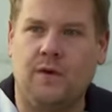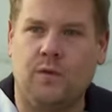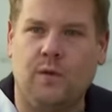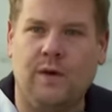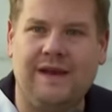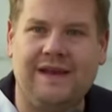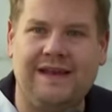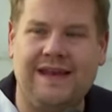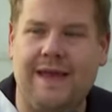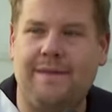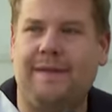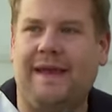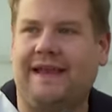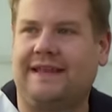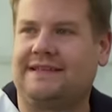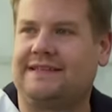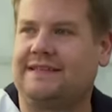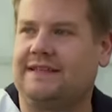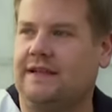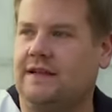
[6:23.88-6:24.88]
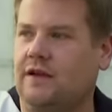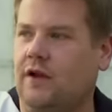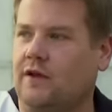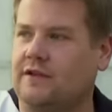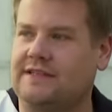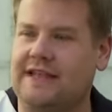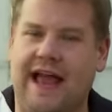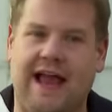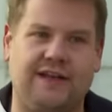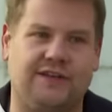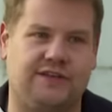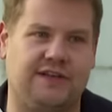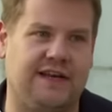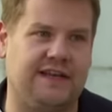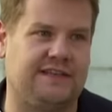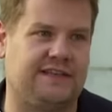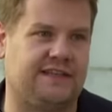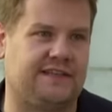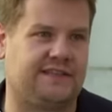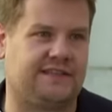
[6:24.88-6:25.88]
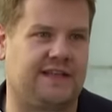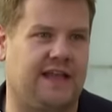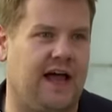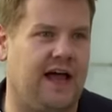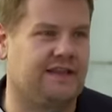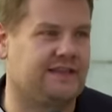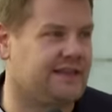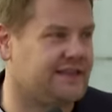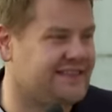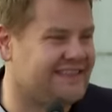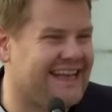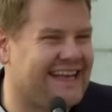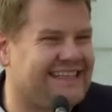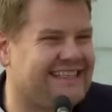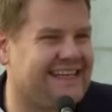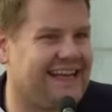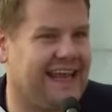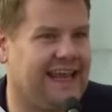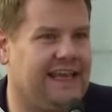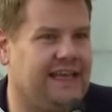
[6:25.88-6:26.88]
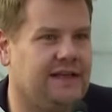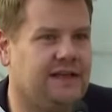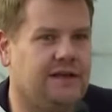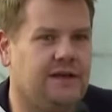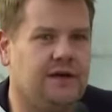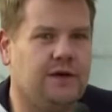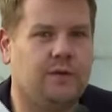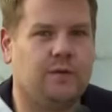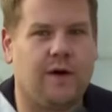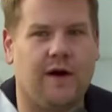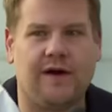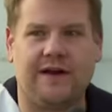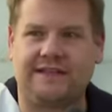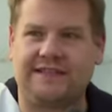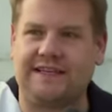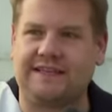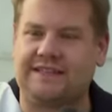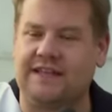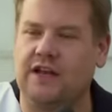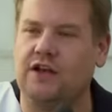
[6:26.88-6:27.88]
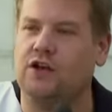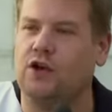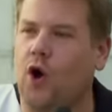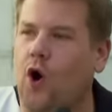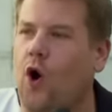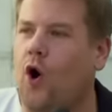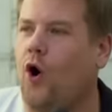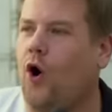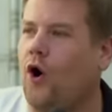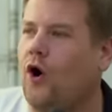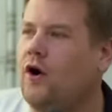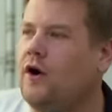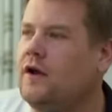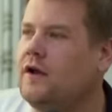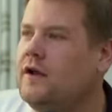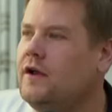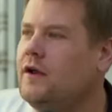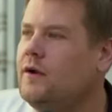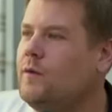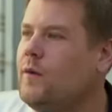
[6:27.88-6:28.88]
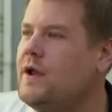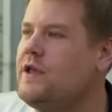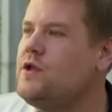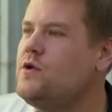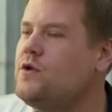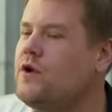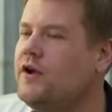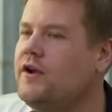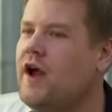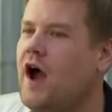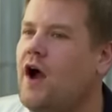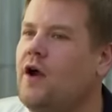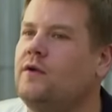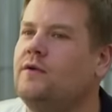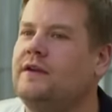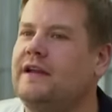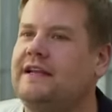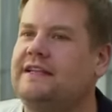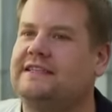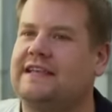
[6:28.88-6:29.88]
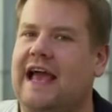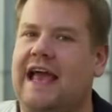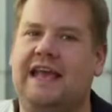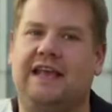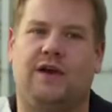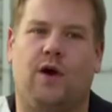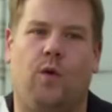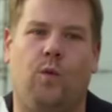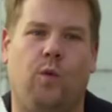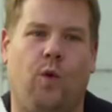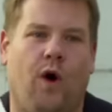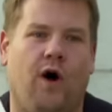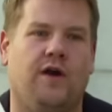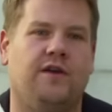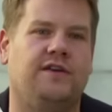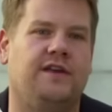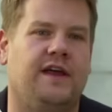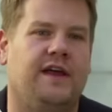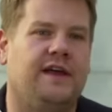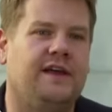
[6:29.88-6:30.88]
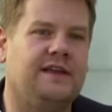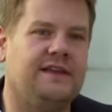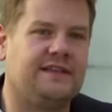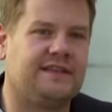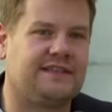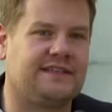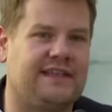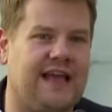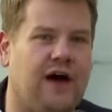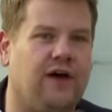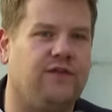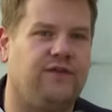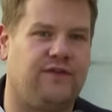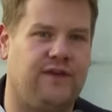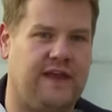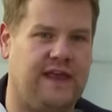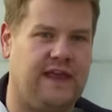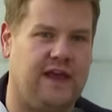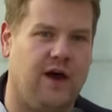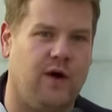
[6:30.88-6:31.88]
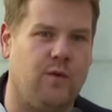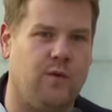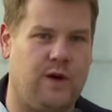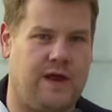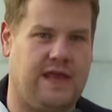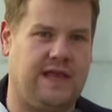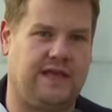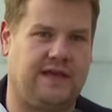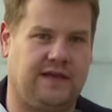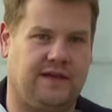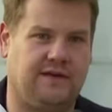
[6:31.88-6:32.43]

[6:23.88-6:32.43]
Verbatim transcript: we limit Los Angeles as, as a city where it is the law where you can only take one selfie a week.